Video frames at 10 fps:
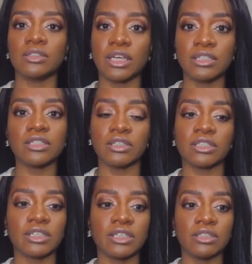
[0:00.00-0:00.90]
Like
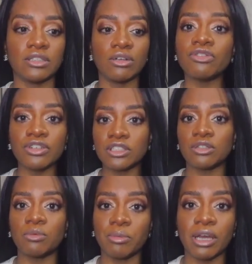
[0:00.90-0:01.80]
seriously. No offense
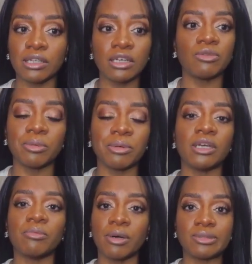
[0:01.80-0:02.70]
to Whoopi. I love Whoopi,
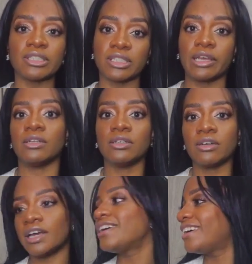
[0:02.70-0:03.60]
but I'm just saying.
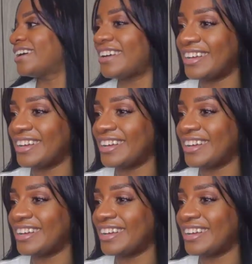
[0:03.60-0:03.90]
Okay.